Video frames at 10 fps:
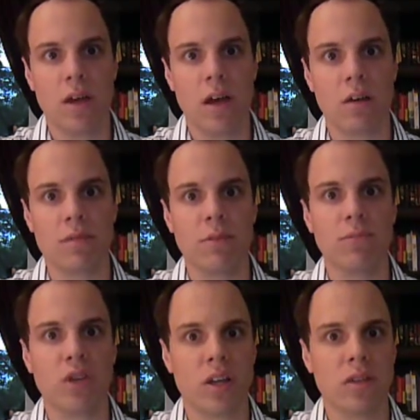an
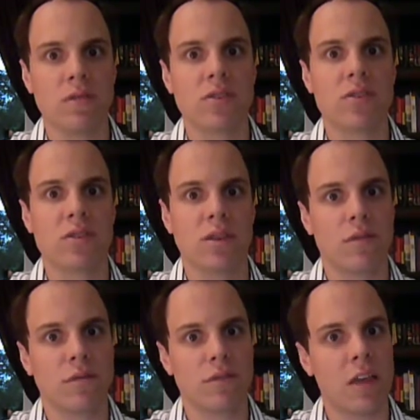objectivist
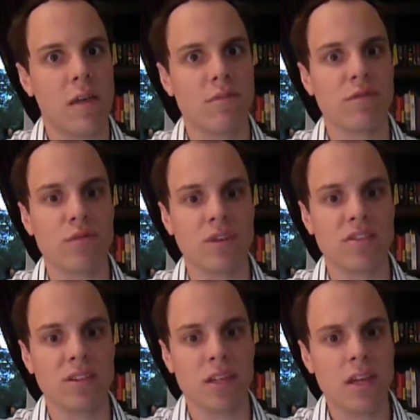type of
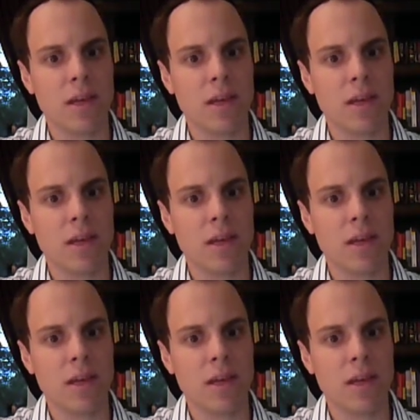reasoning